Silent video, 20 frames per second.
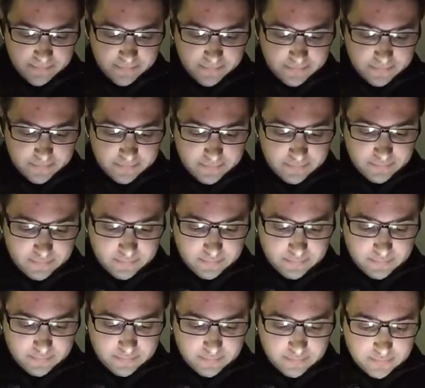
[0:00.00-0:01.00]

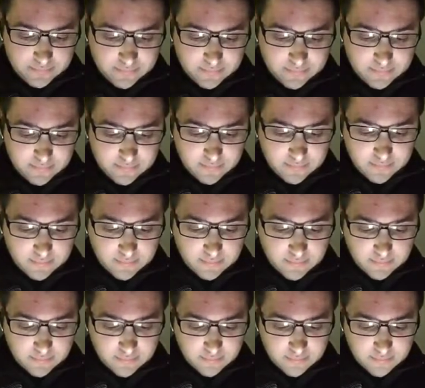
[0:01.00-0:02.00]

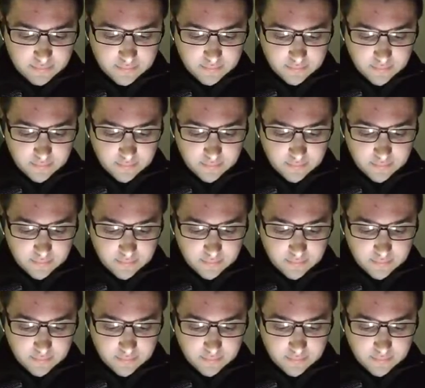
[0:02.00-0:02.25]
(silence)